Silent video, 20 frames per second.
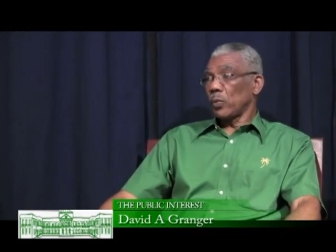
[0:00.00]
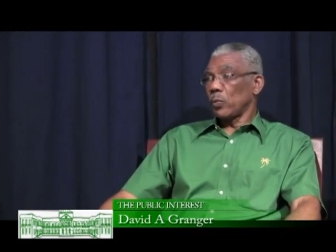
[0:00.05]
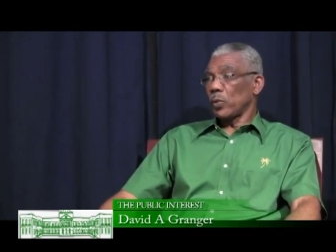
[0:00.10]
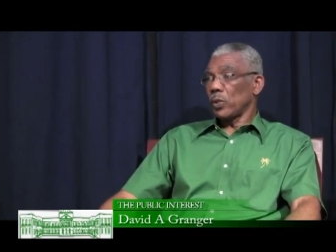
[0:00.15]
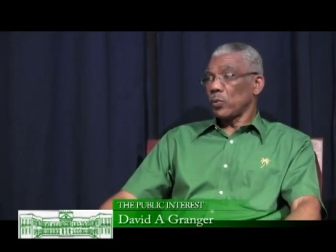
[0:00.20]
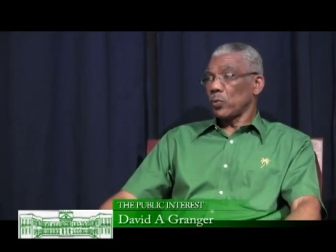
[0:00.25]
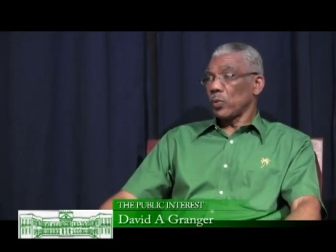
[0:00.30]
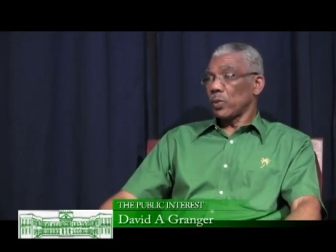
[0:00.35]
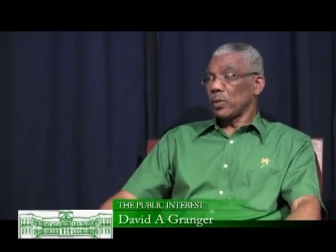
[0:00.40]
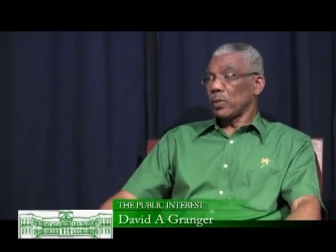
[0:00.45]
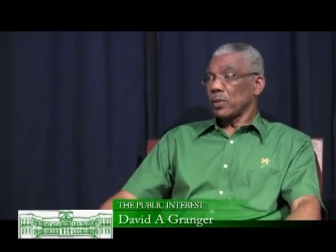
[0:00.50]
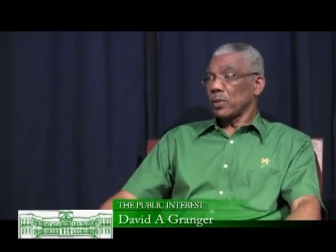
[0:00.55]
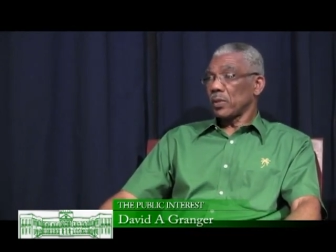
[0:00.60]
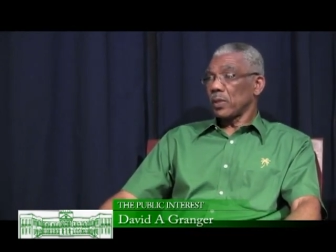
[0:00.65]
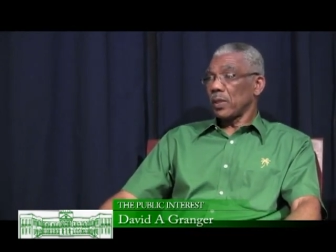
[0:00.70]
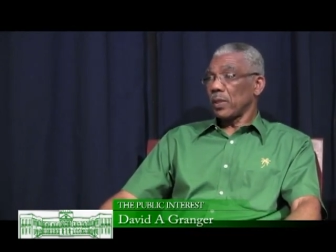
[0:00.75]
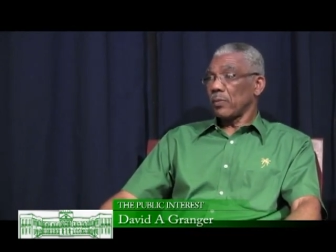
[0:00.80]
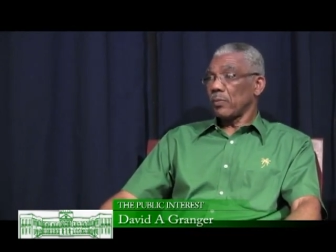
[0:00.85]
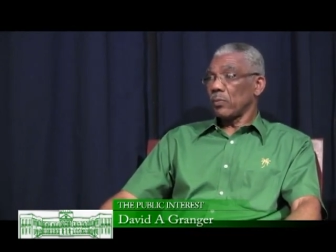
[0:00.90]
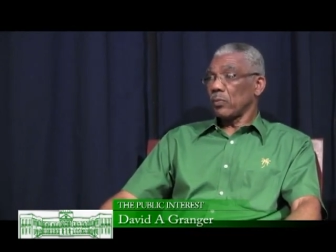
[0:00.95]
which
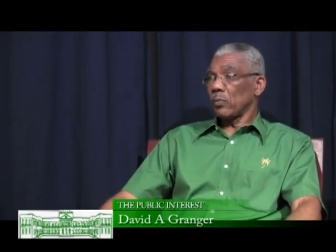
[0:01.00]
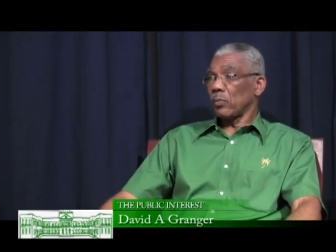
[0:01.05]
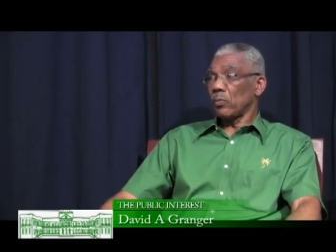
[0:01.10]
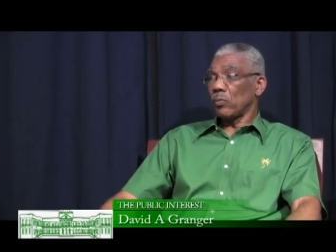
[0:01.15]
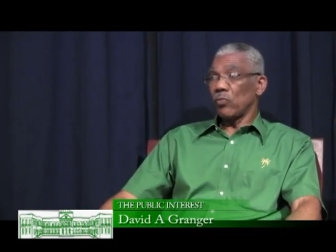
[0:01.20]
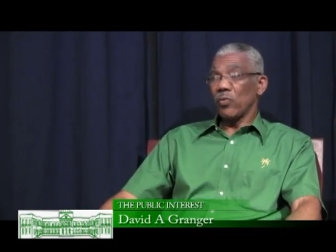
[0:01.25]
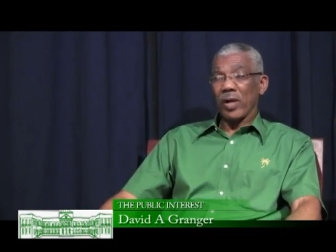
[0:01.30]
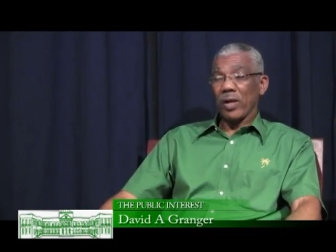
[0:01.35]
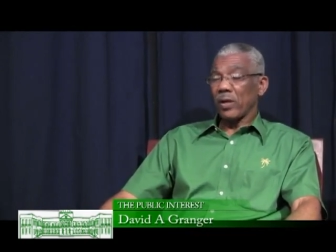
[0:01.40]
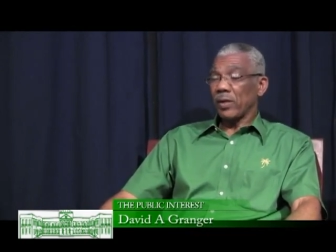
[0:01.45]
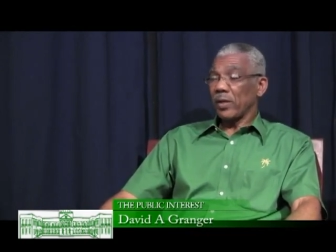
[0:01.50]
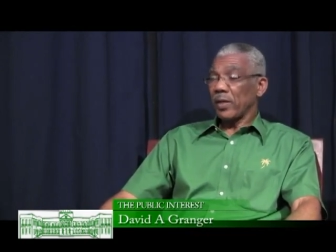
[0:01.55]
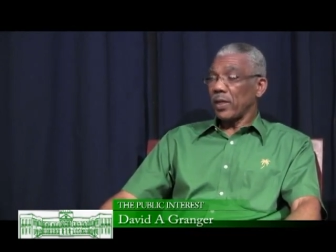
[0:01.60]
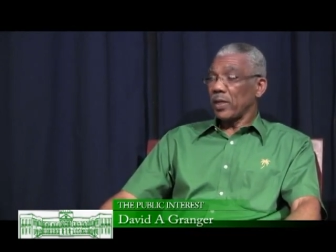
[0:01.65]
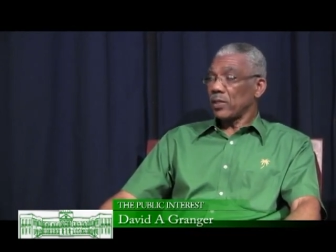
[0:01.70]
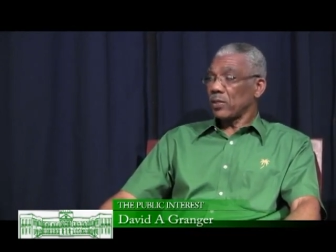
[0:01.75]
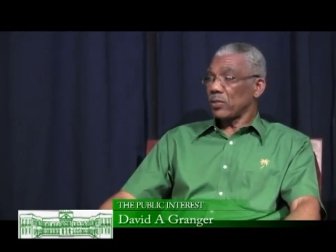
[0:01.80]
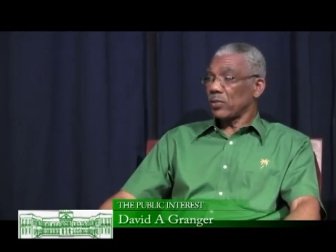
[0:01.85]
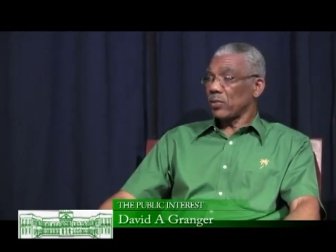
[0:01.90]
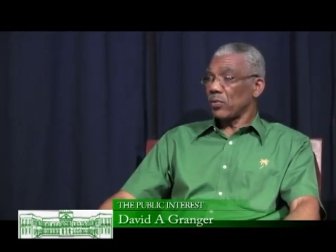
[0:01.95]
was um,
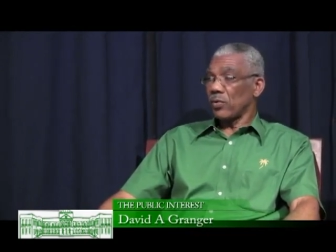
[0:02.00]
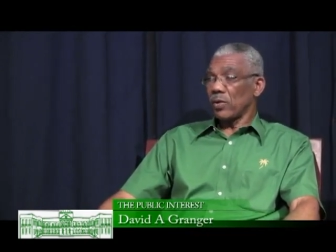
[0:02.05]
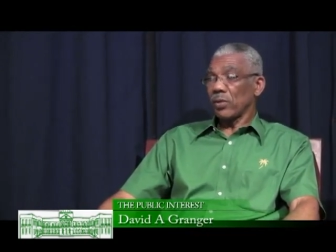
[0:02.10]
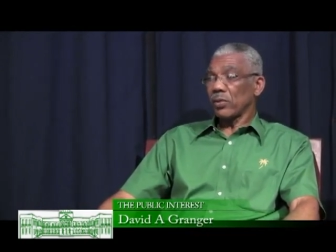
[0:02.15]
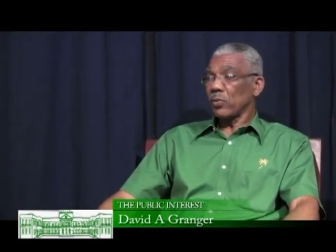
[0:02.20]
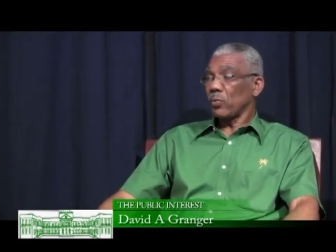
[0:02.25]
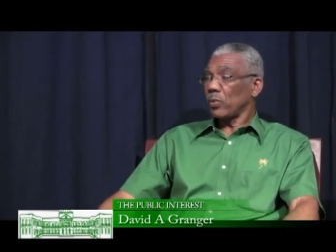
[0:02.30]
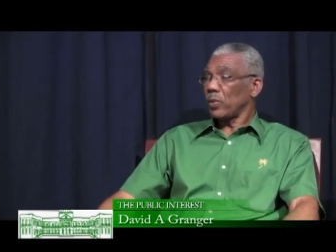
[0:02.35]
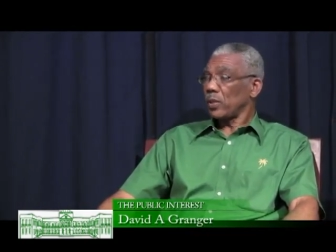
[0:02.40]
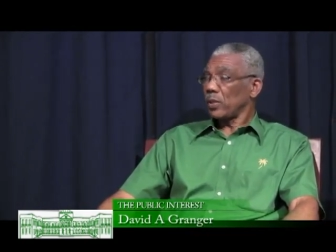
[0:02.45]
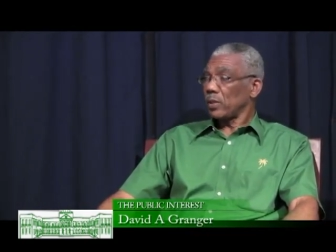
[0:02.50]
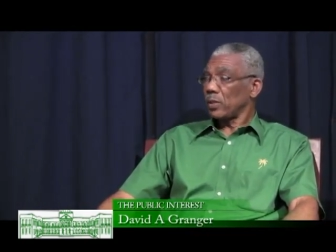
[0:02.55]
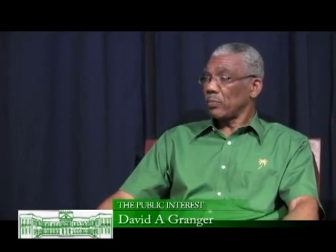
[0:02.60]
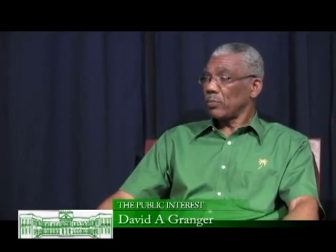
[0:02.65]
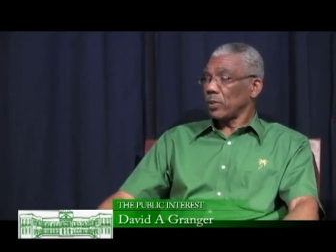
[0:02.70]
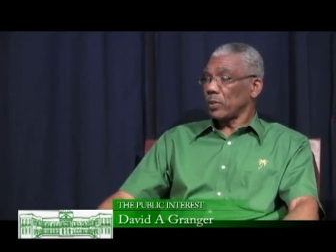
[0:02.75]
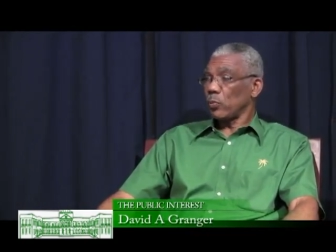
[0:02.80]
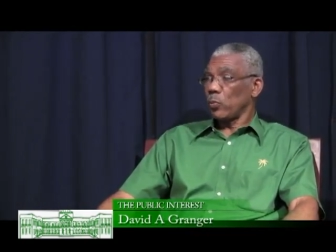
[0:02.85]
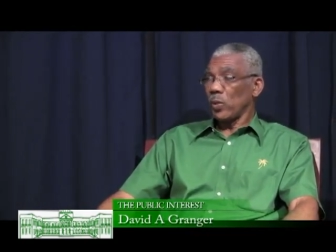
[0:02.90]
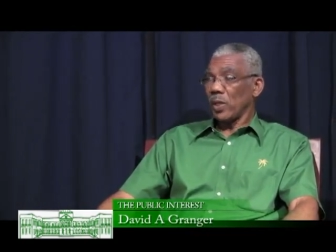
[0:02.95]
recognized around the
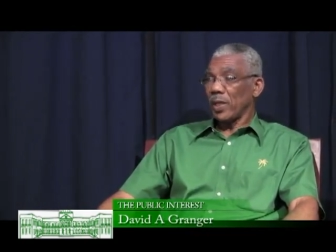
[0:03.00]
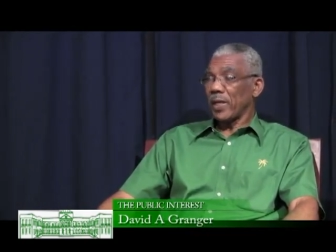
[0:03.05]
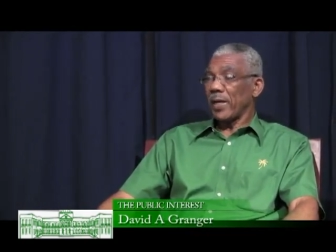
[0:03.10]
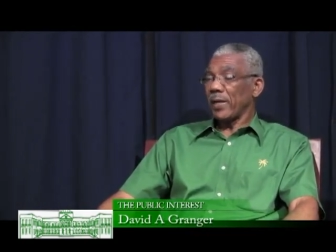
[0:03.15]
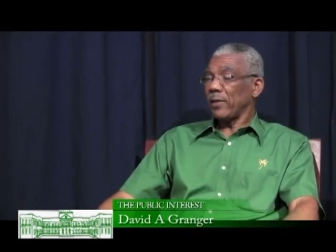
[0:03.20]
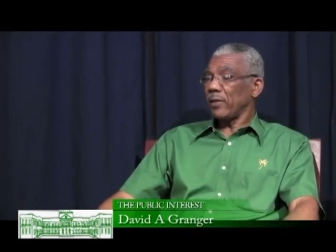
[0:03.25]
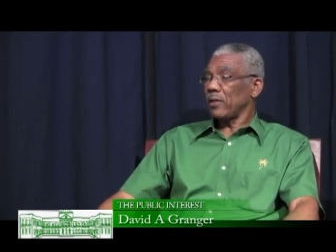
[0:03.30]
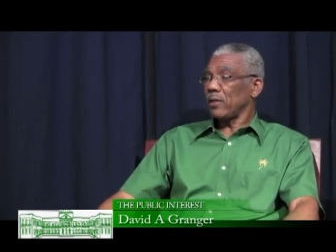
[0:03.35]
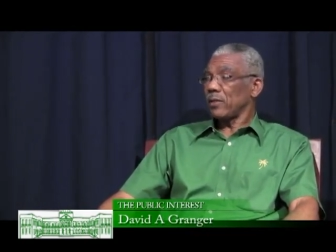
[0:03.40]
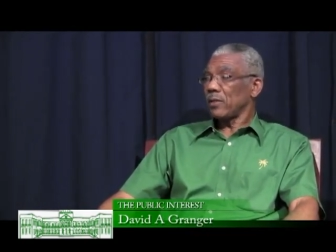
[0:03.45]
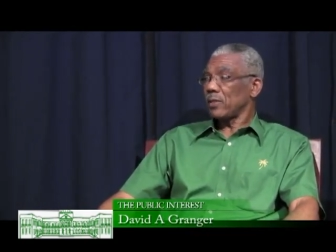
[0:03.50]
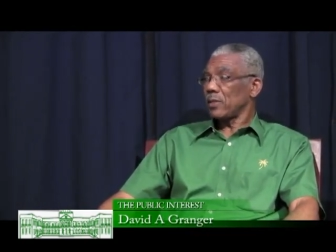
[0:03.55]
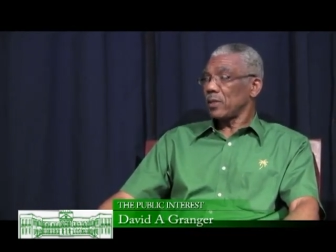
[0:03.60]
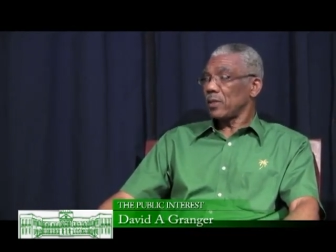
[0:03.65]
world. But we Guyanese